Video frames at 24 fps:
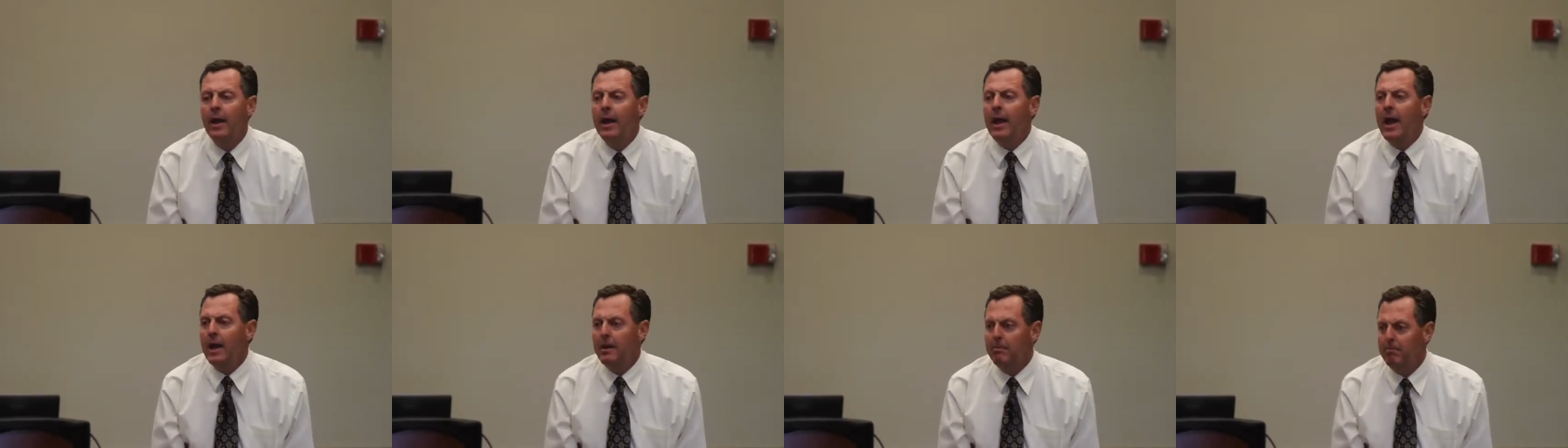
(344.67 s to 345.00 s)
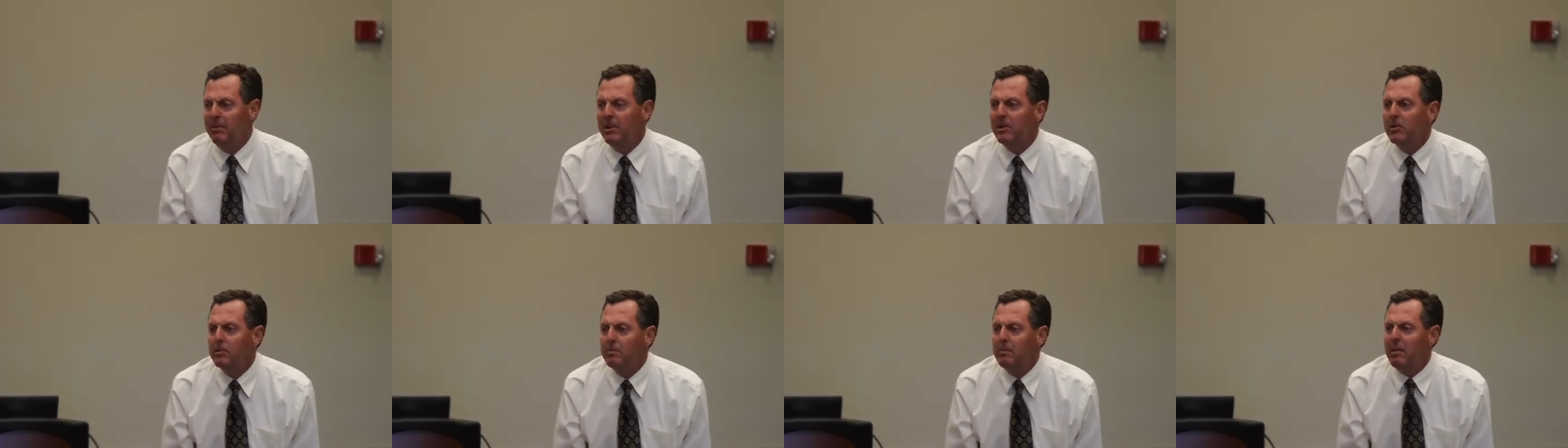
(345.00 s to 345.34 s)
and
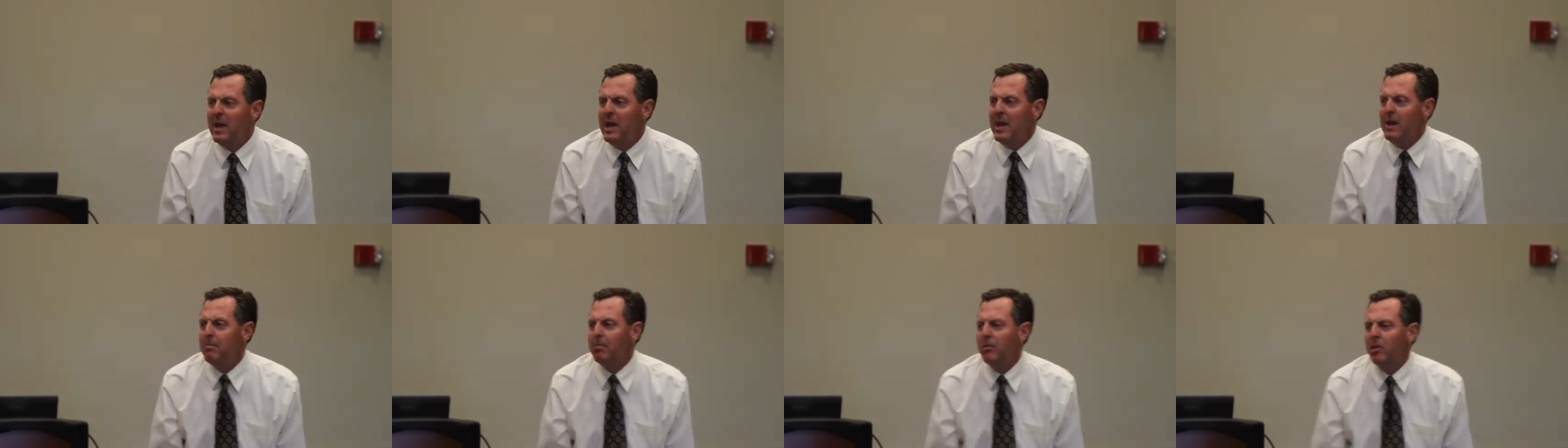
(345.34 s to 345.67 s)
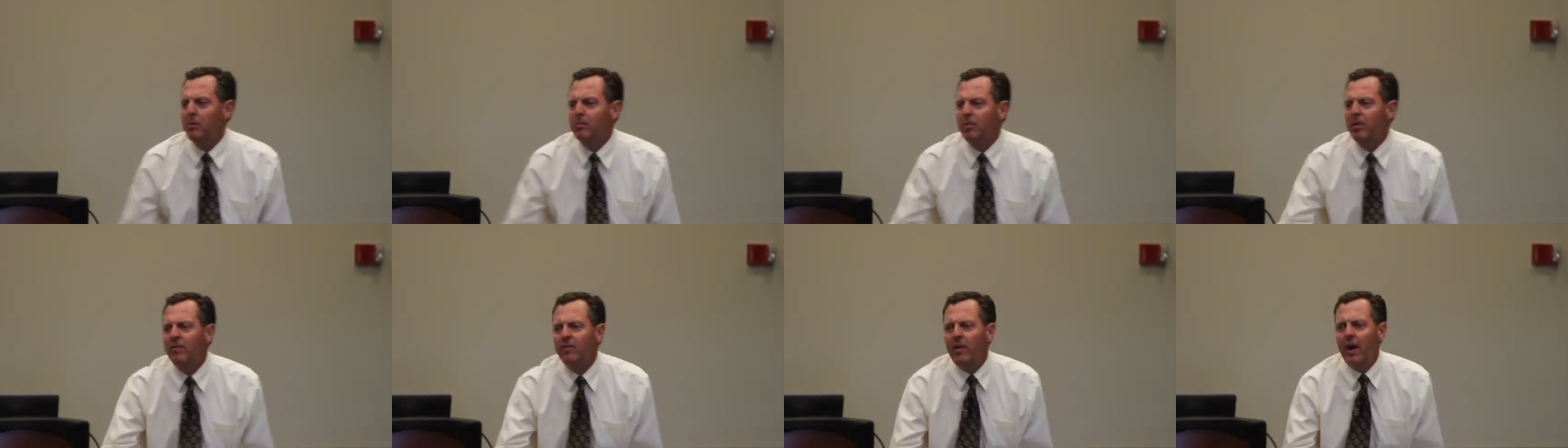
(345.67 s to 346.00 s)
build people
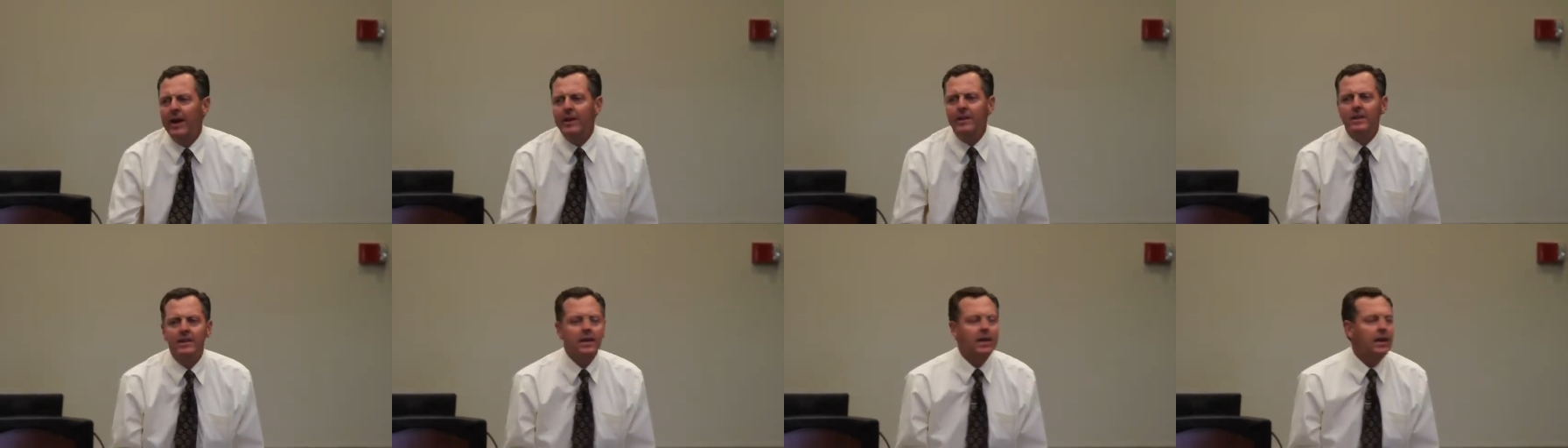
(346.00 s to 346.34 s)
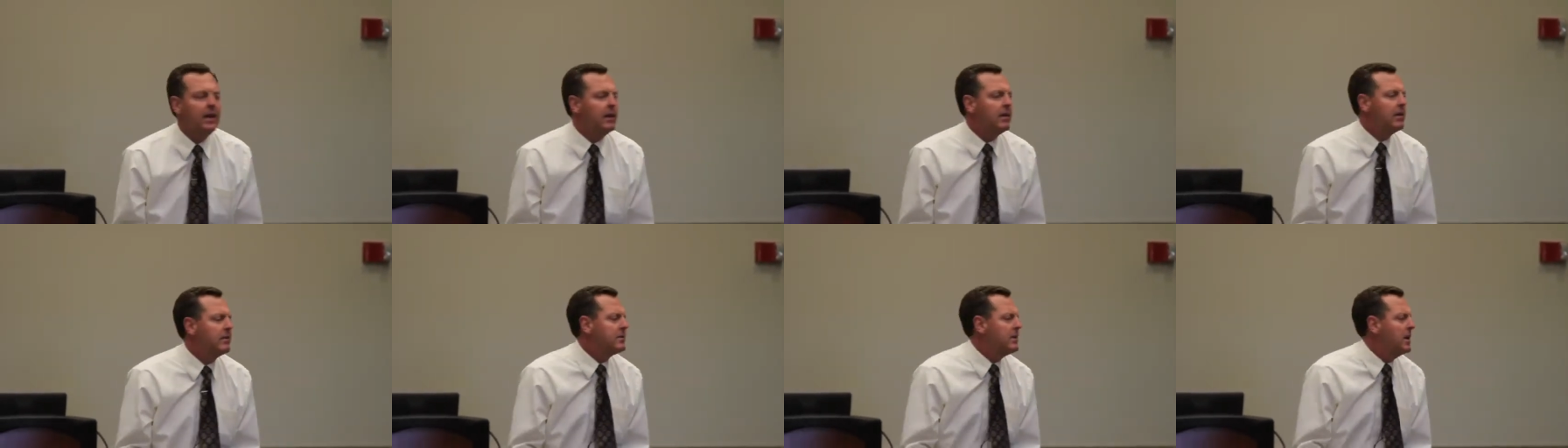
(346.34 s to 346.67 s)
and provide
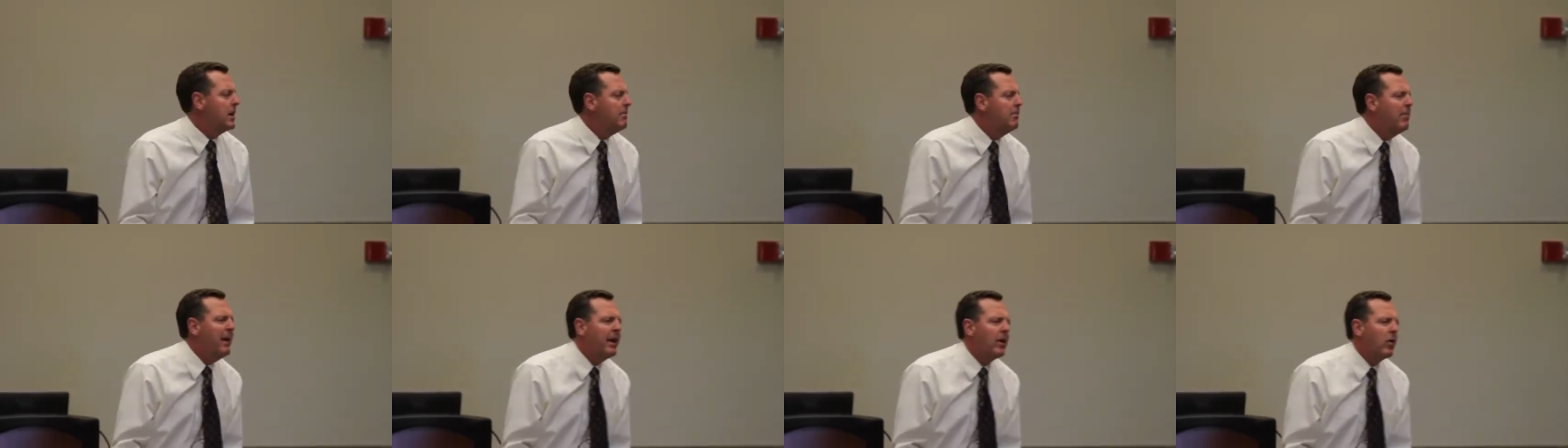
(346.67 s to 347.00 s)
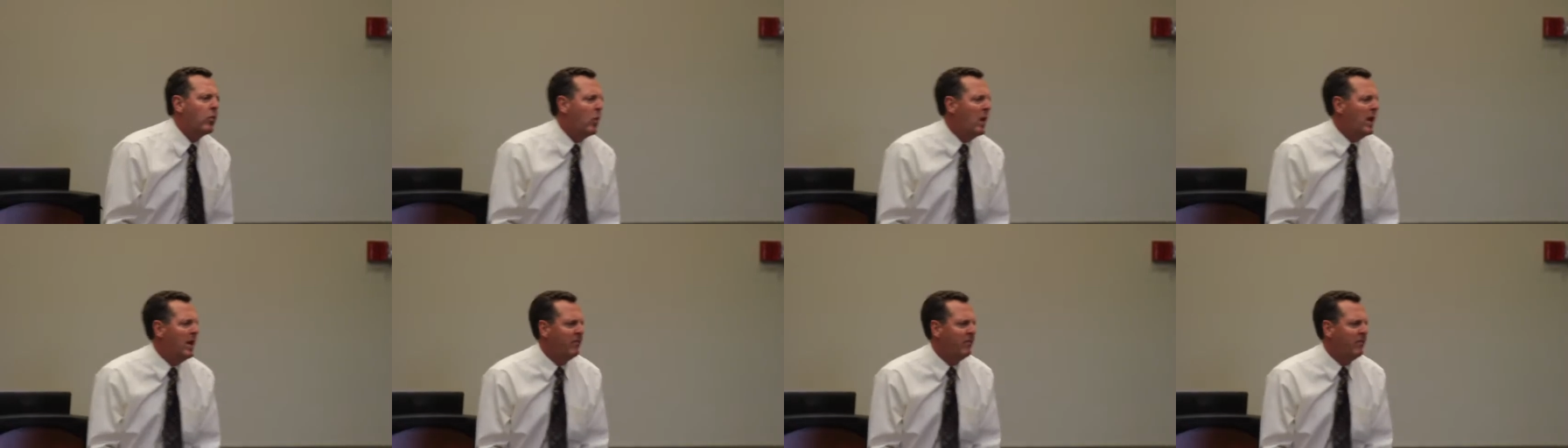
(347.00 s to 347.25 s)
skills and a better way